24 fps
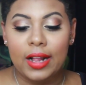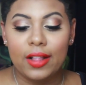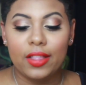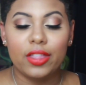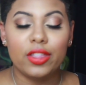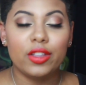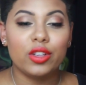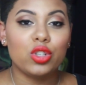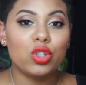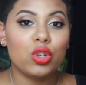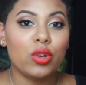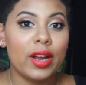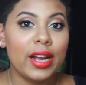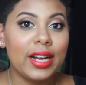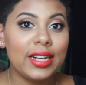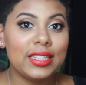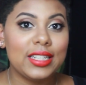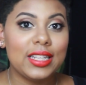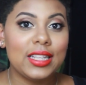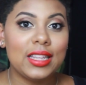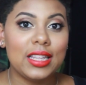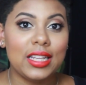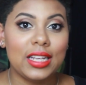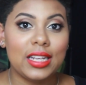The trick
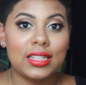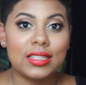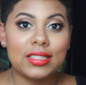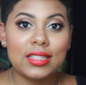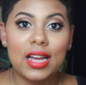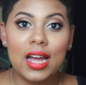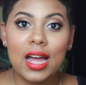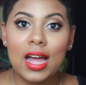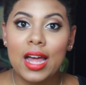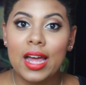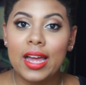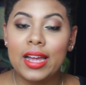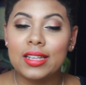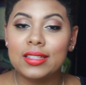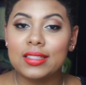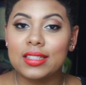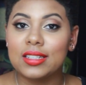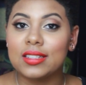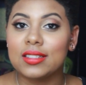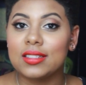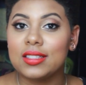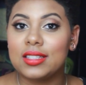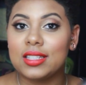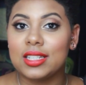to these guys is